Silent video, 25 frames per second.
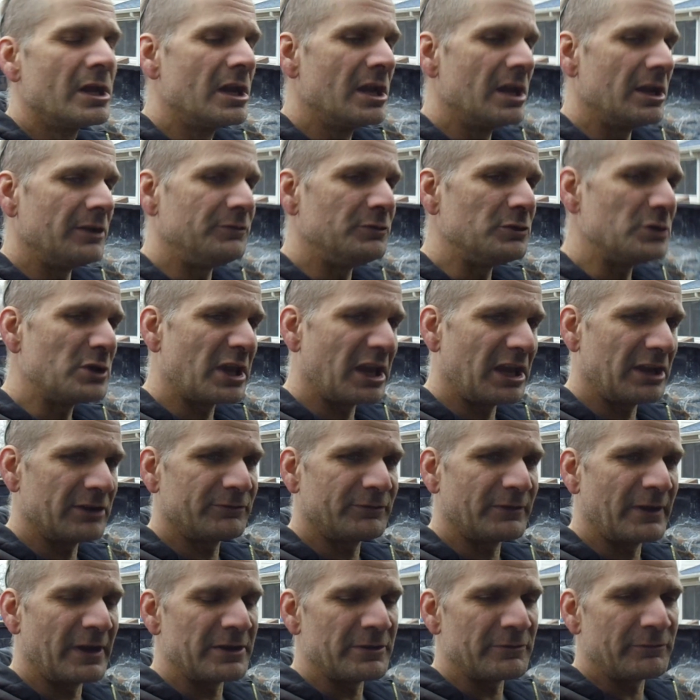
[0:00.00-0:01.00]
If you can't
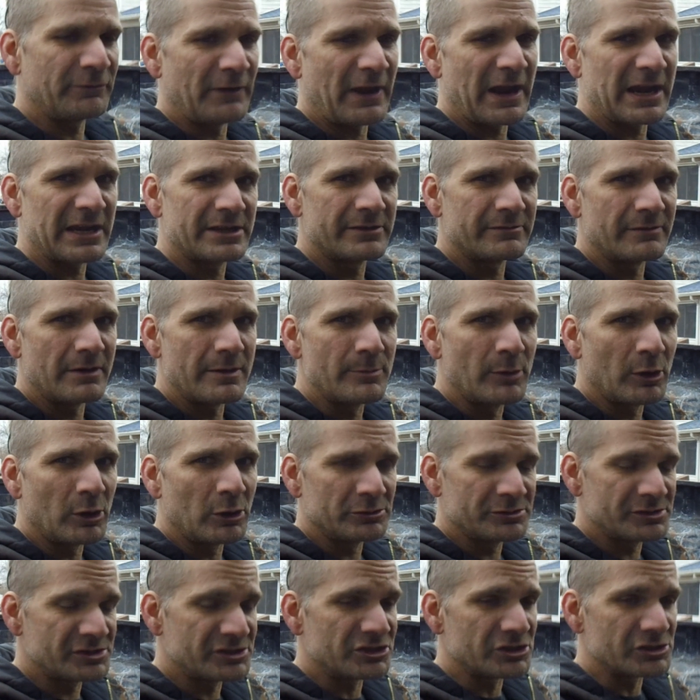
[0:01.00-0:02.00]
find the factory
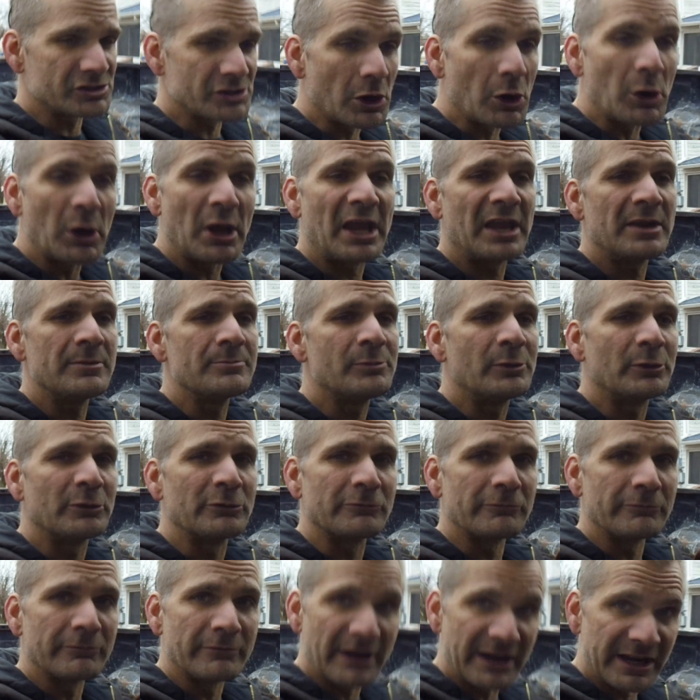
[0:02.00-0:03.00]
bolts, just go ahead and put
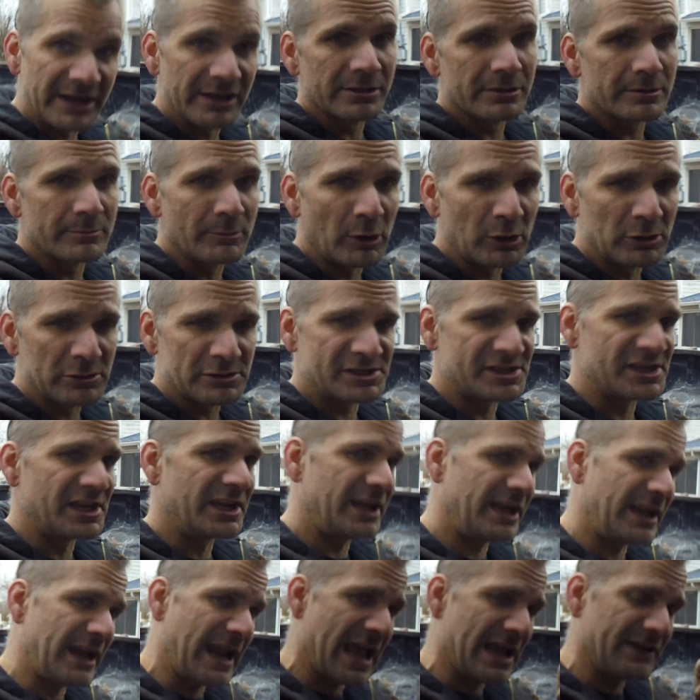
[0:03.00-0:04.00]
regular bolts in
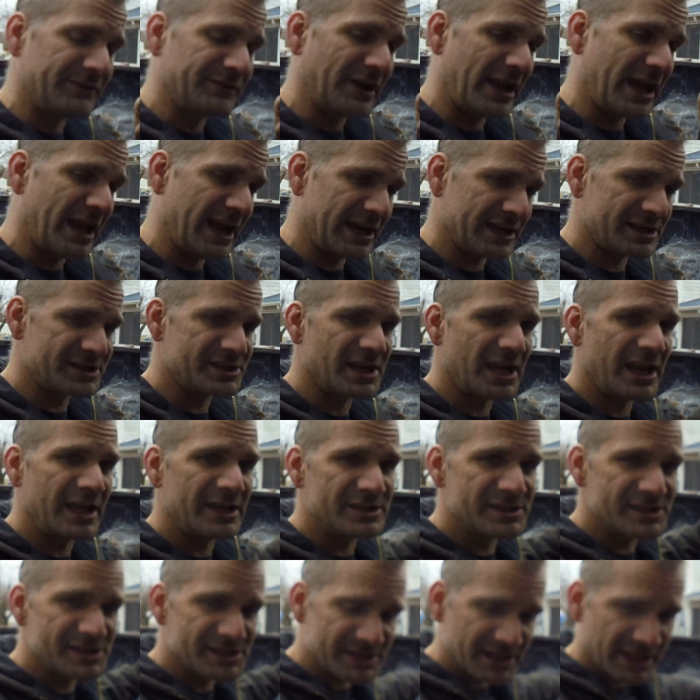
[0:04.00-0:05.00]
it, have a hex head
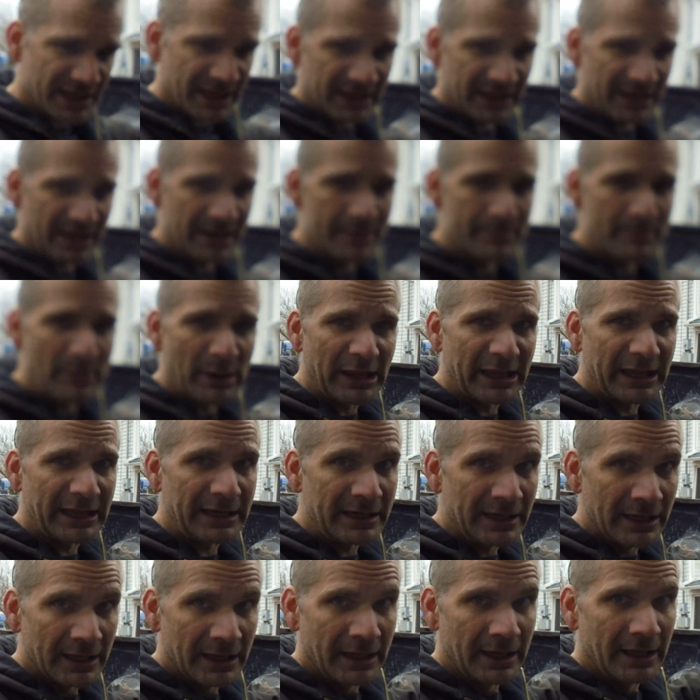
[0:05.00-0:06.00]
sticking in the bed,
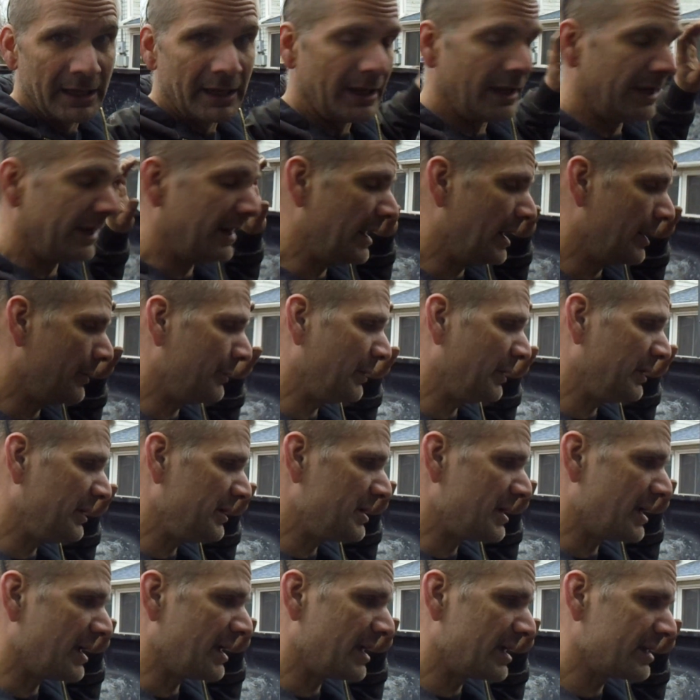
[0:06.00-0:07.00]
and that way you
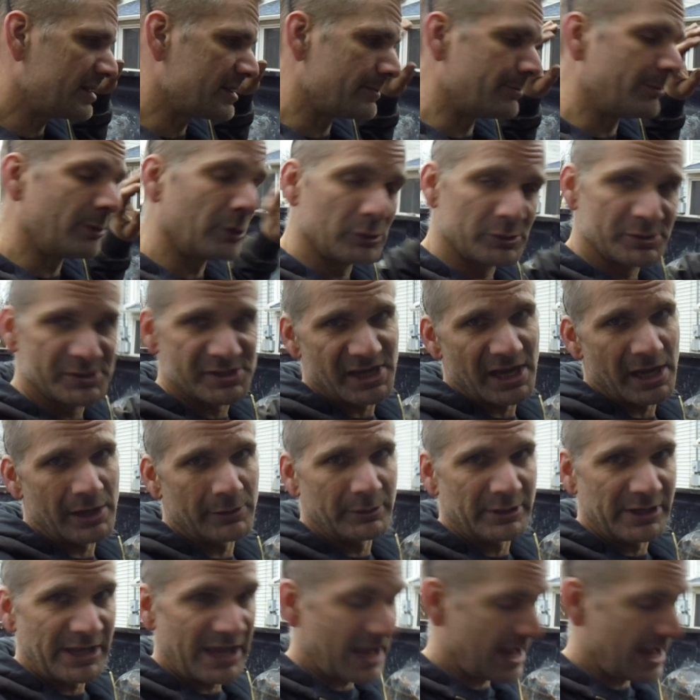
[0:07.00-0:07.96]
can get the bolts out when you